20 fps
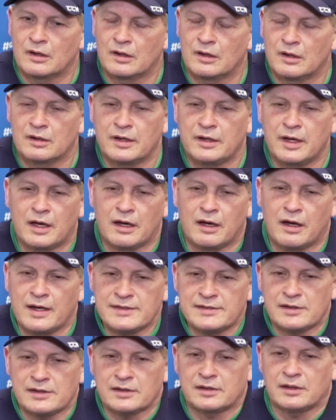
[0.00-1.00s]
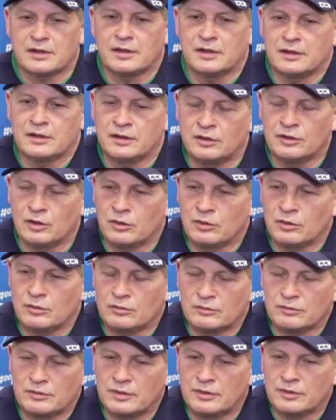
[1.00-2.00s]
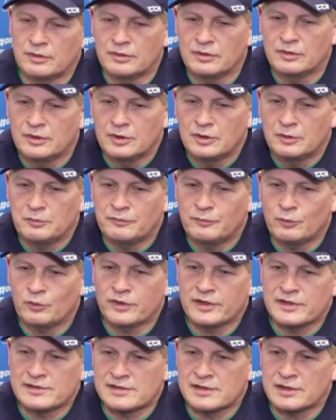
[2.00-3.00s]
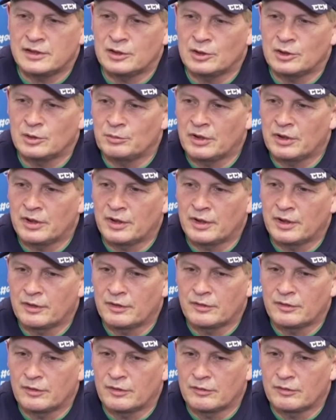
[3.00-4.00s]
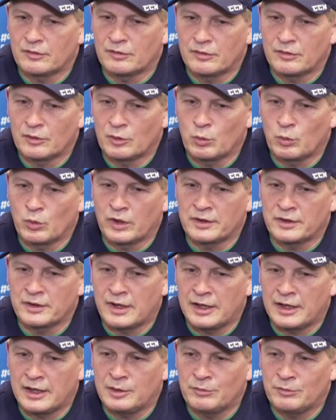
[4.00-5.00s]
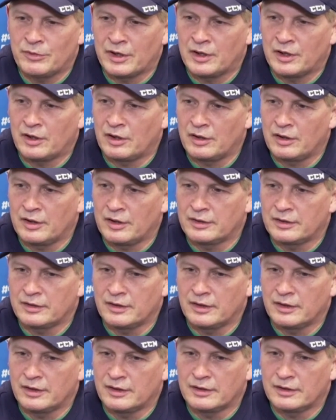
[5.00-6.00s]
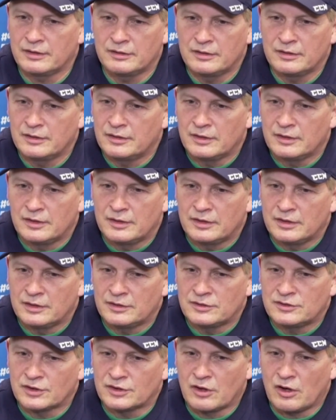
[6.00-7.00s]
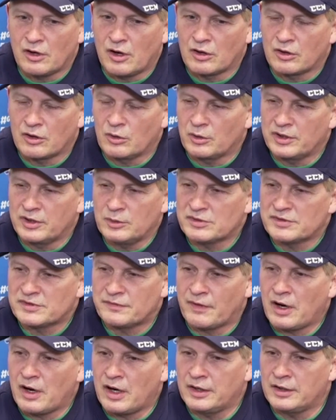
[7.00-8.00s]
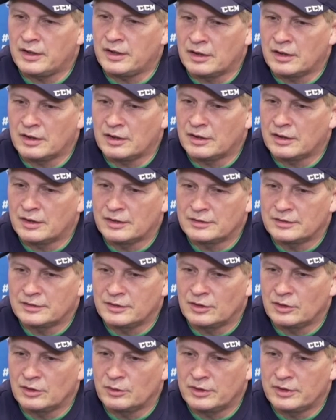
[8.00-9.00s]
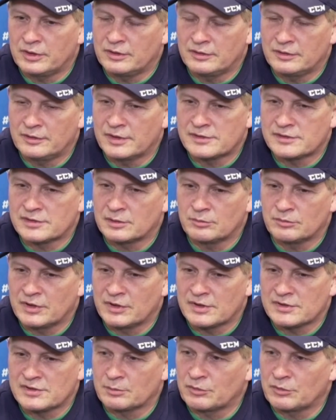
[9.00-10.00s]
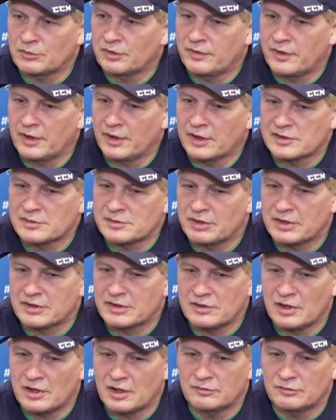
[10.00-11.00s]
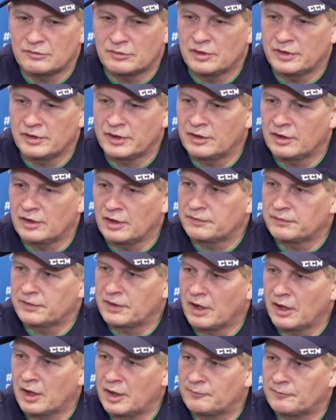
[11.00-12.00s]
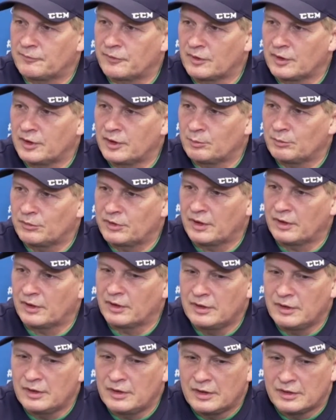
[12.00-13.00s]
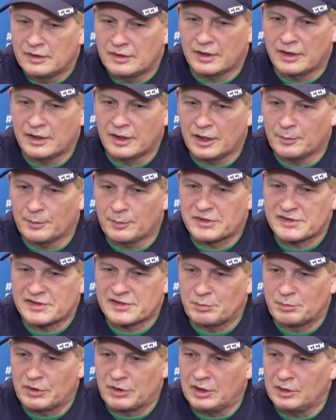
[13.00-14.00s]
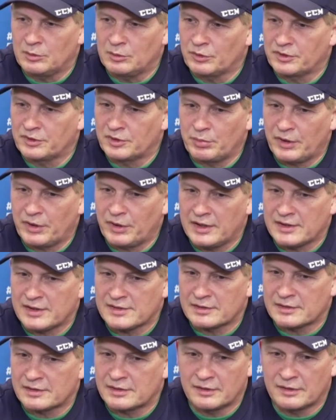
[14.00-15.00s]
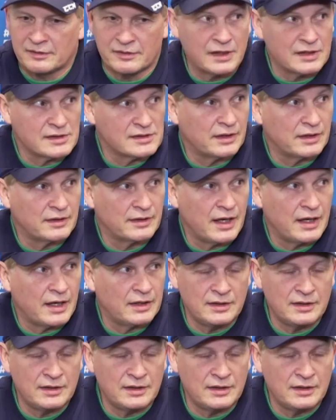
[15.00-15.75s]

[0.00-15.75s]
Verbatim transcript: Yeah, Isaac, uh, you know, we've only seen him uh, the one game there, and uh, in Chicago, he was fine. Uh, you know, he did some did some good things, but it's not really enough time for him to to get up to speed with the pace and, and things like that.